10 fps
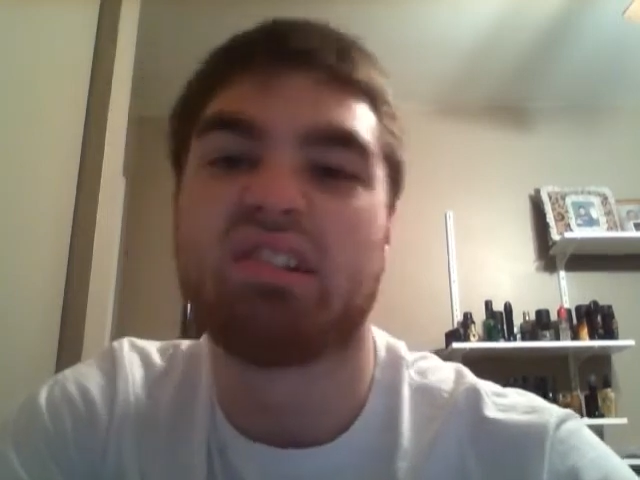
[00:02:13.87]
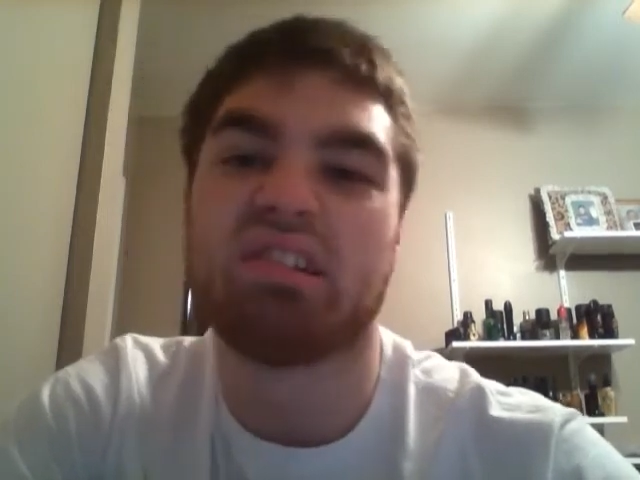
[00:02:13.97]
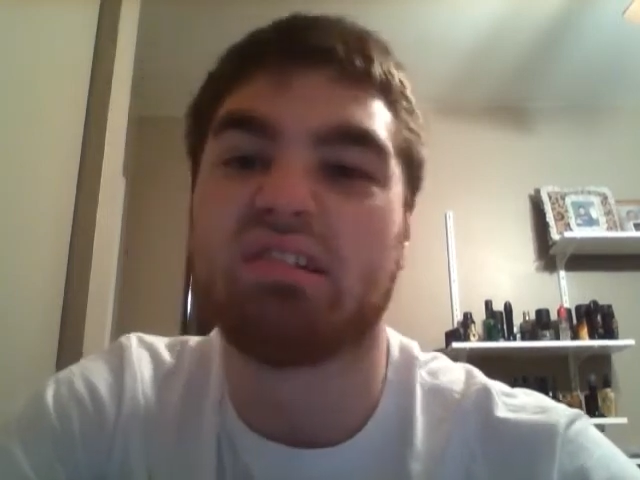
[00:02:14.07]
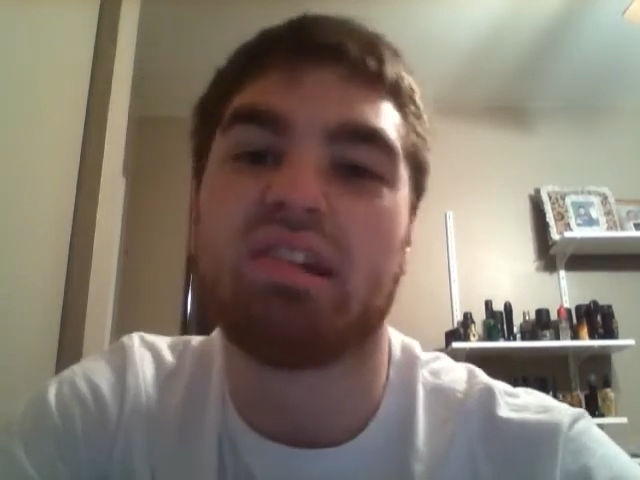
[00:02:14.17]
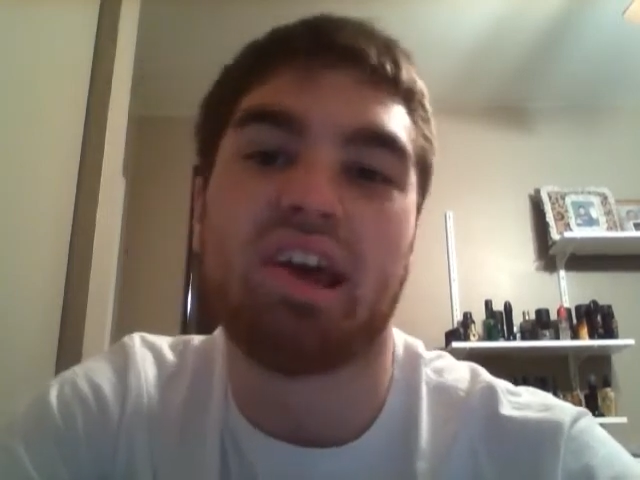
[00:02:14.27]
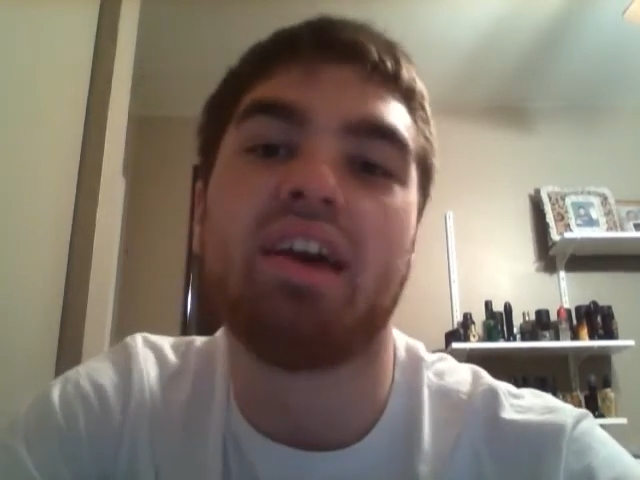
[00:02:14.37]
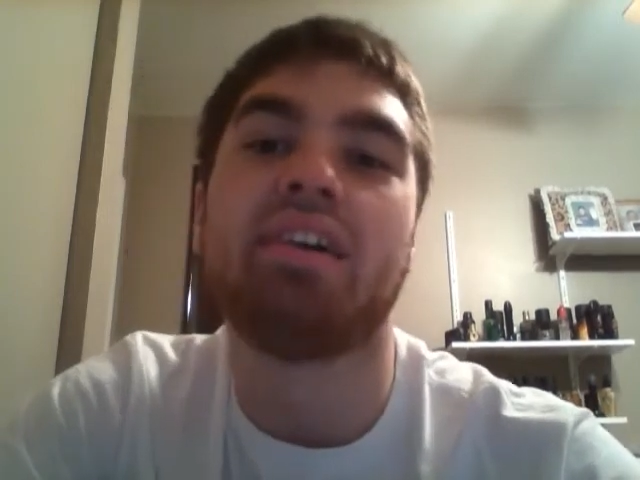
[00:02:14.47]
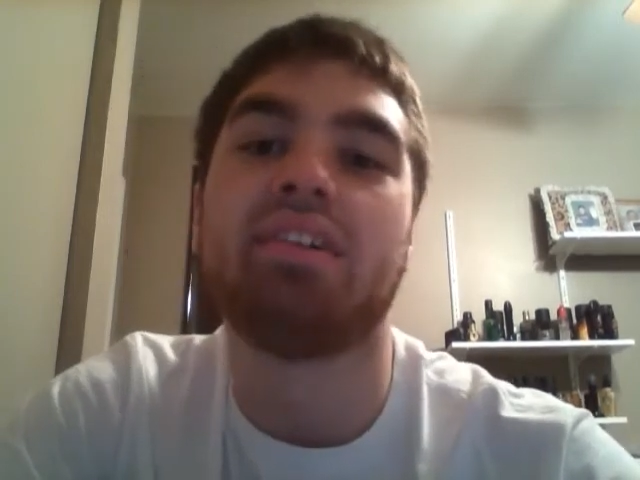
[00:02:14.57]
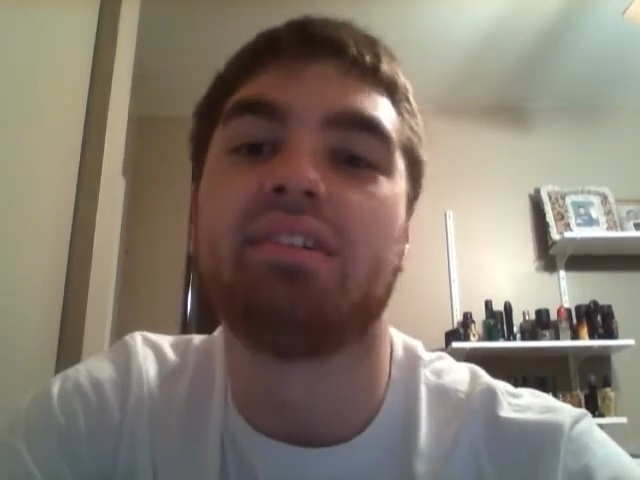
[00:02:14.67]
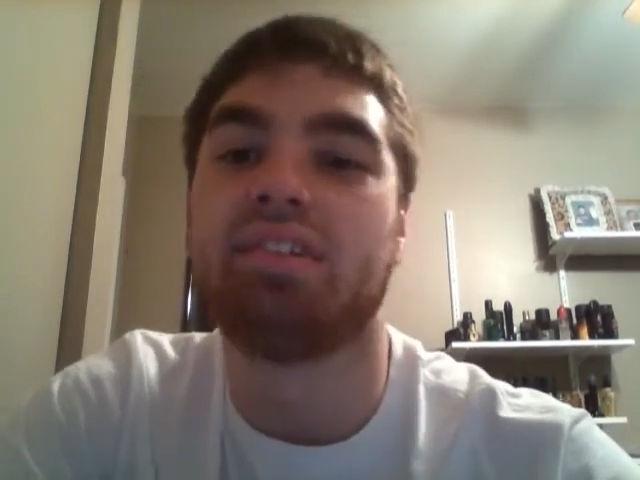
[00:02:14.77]
gonna go to
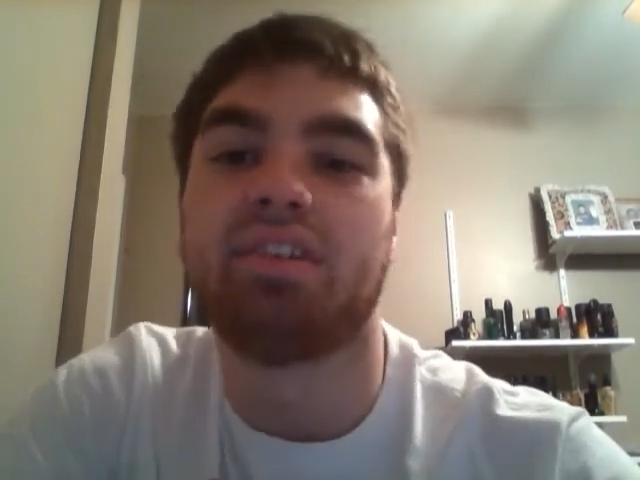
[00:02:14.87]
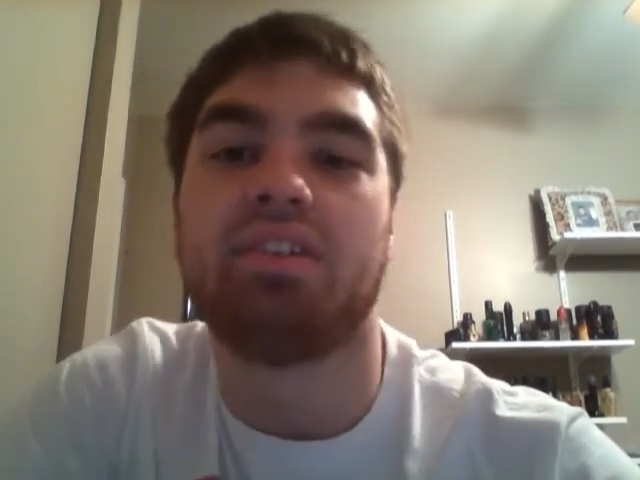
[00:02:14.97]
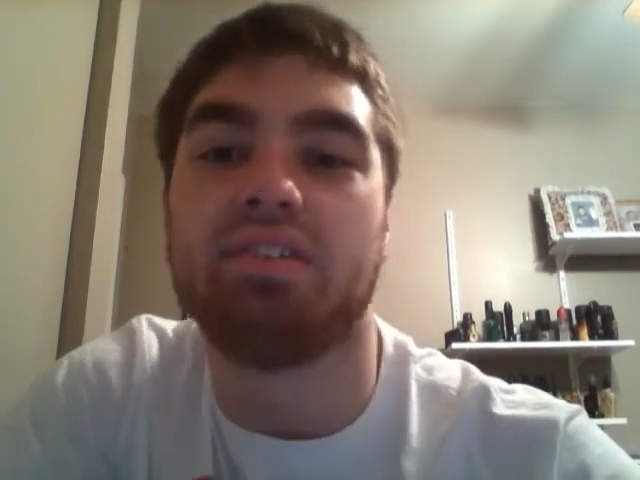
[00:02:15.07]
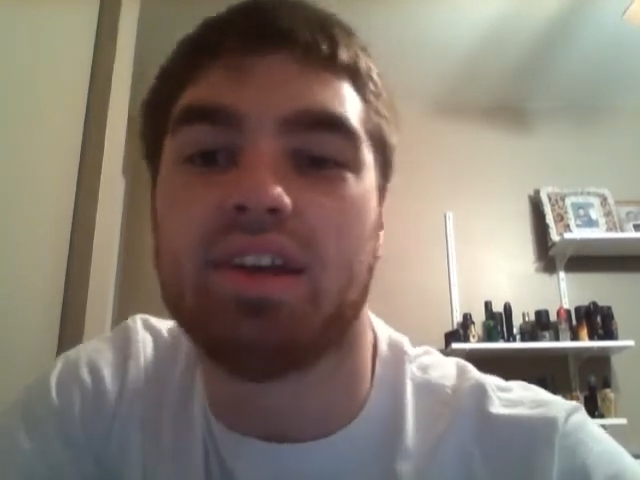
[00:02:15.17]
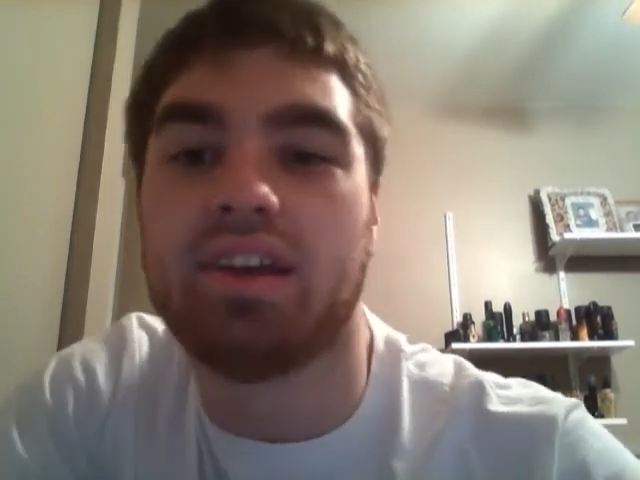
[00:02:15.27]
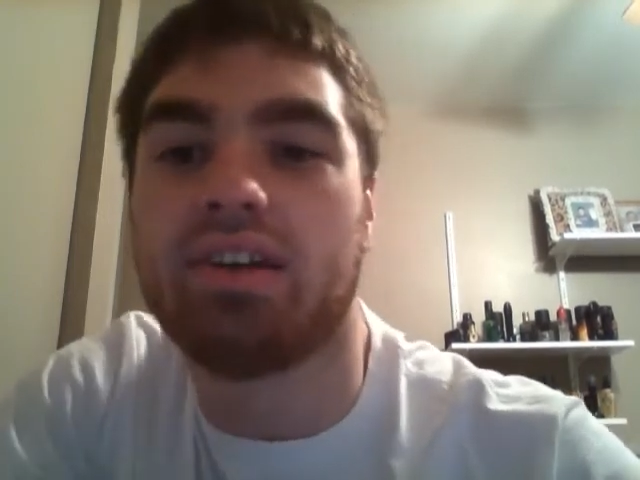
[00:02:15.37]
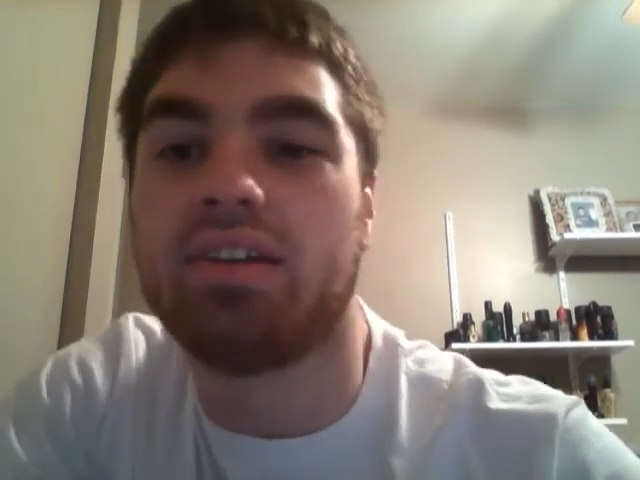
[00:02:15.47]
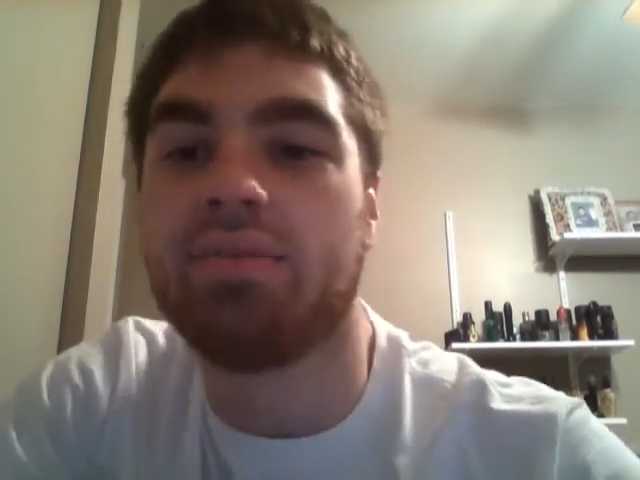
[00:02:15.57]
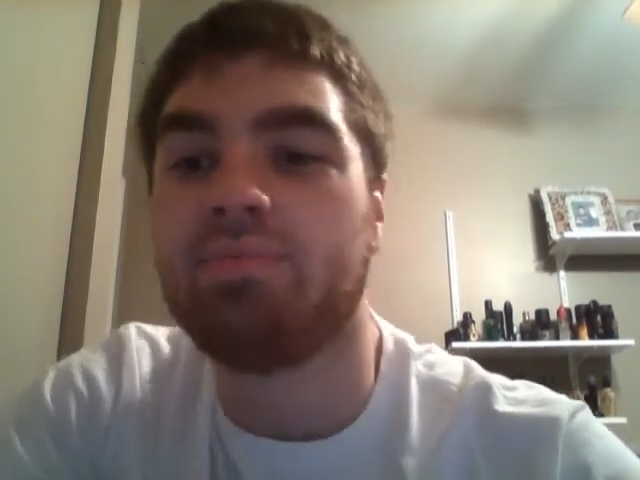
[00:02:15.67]
hell and all that.